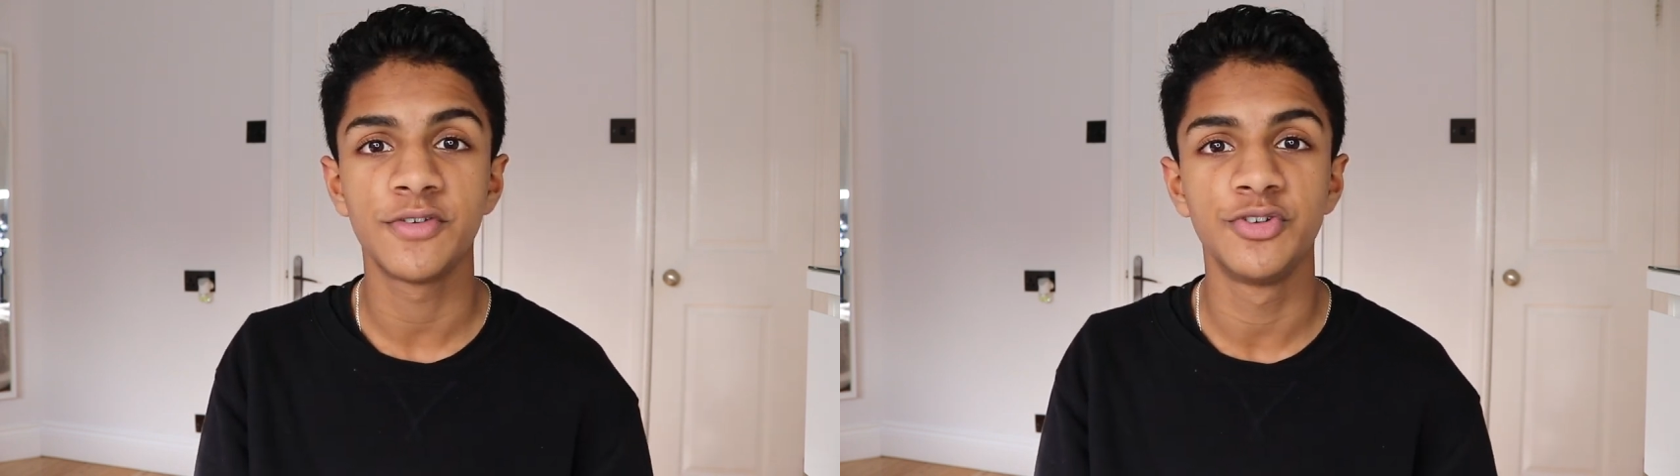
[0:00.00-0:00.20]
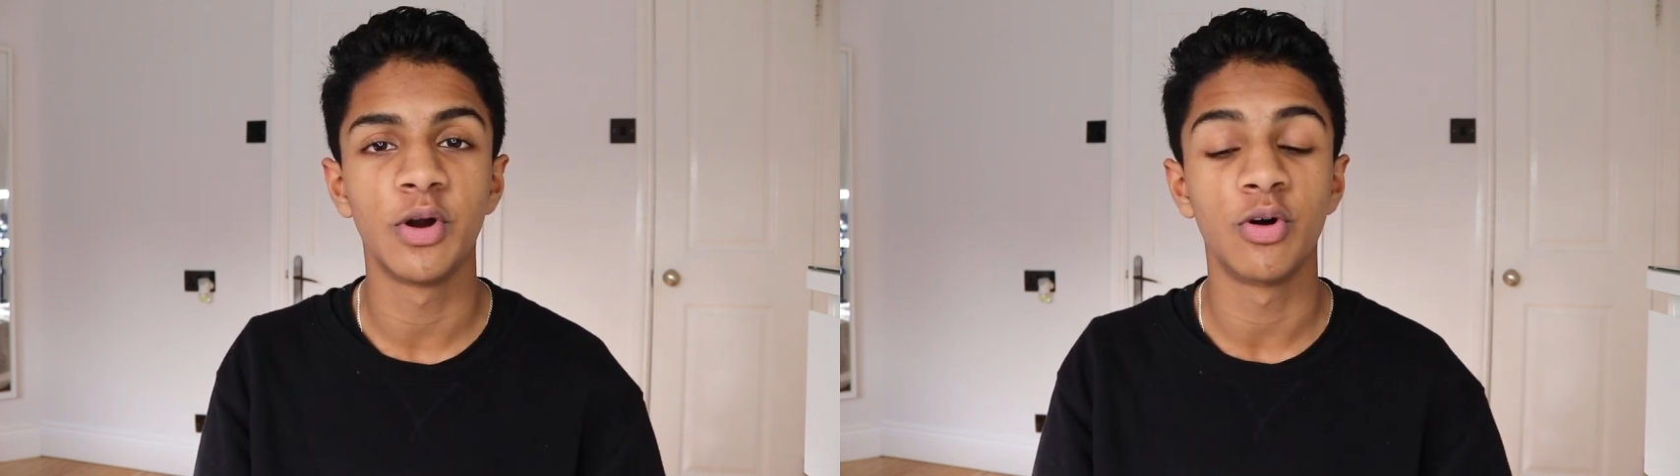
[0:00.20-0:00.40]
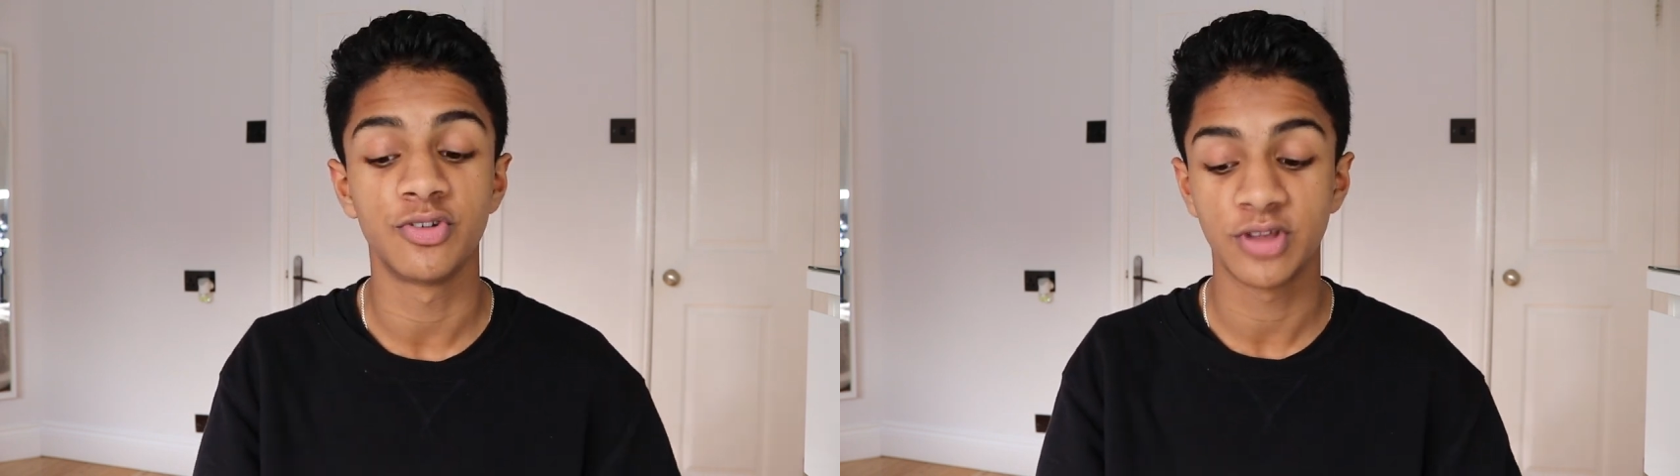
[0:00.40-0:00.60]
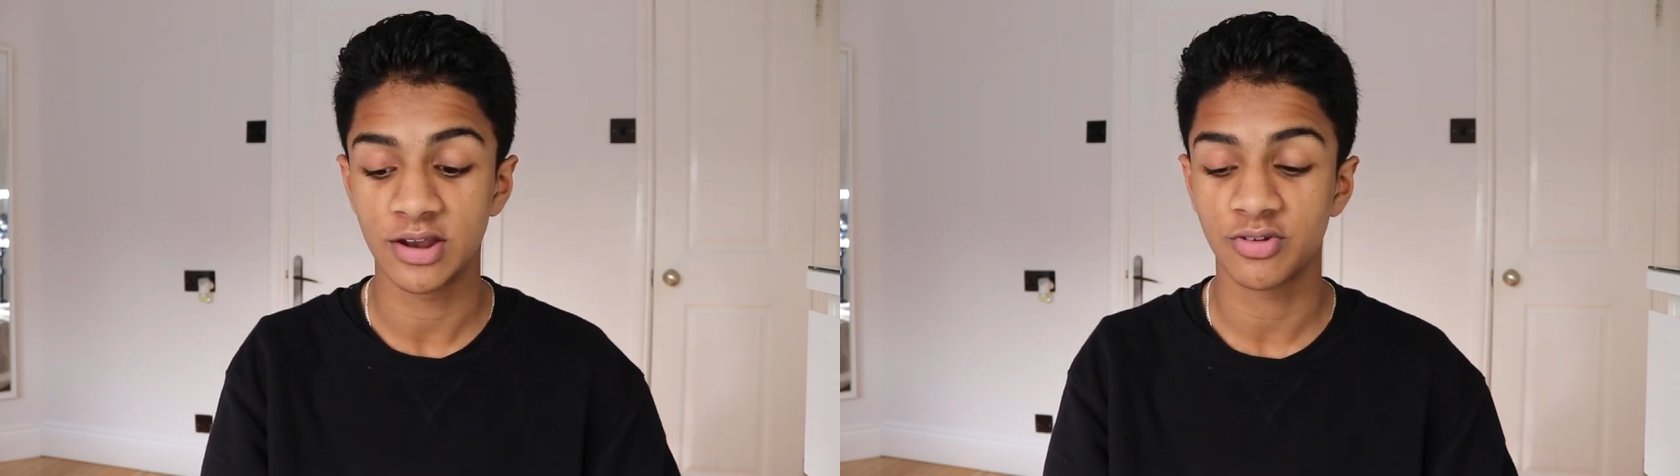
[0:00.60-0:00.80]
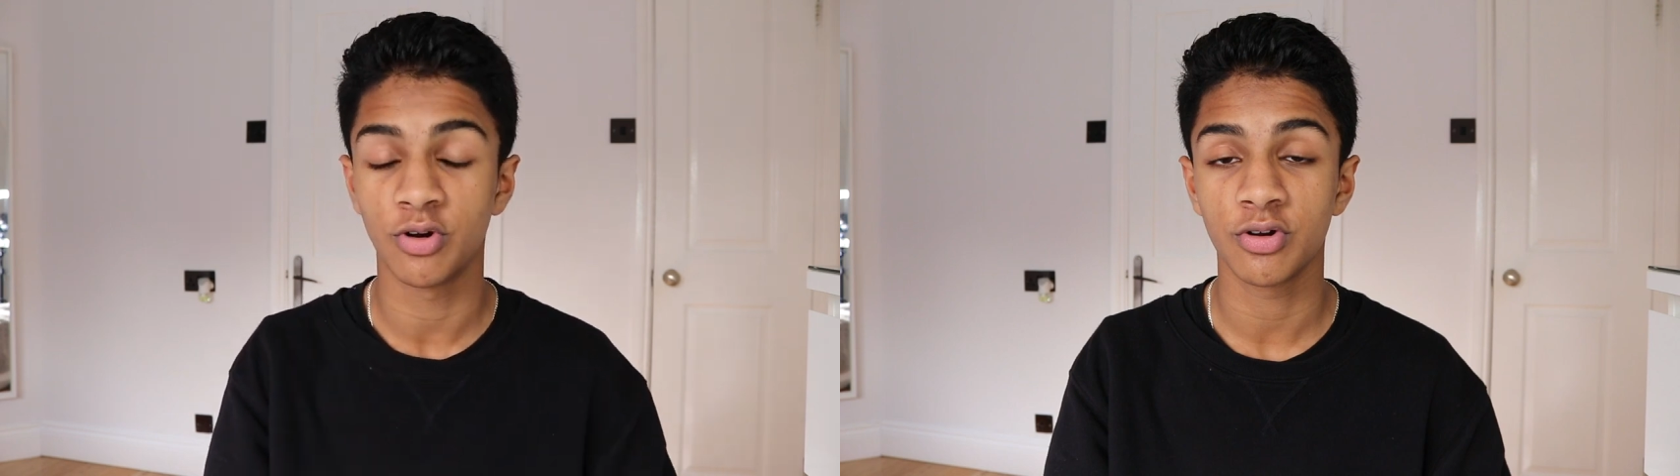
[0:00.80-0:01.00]
if you do it on
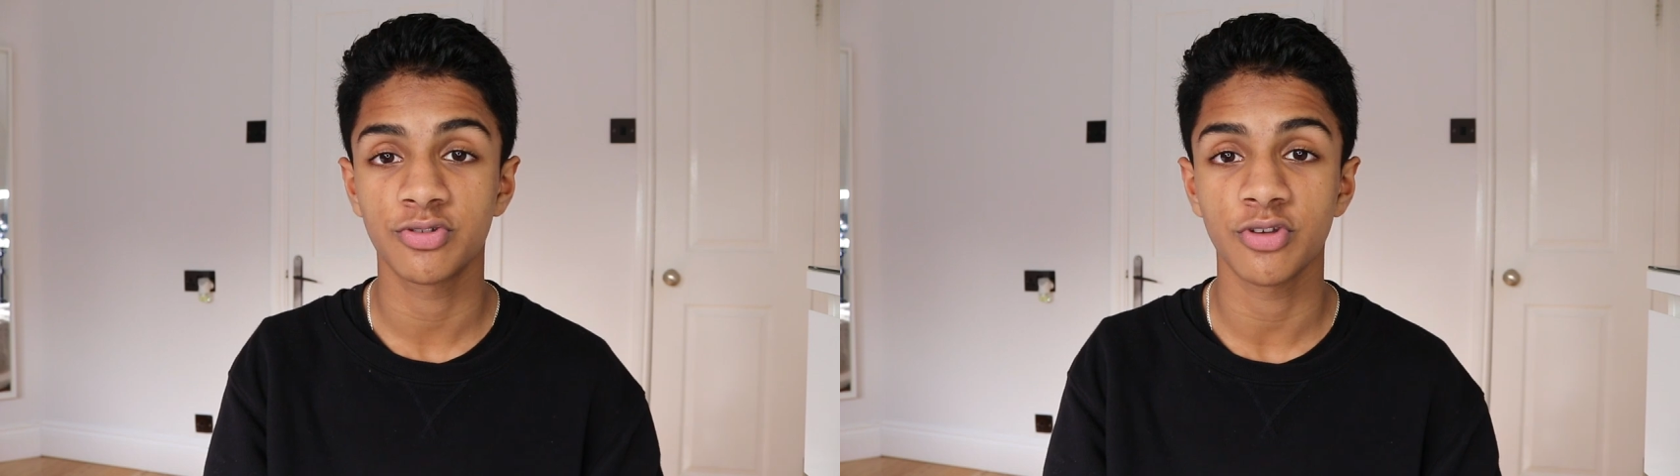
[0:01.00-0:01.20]
TikTok,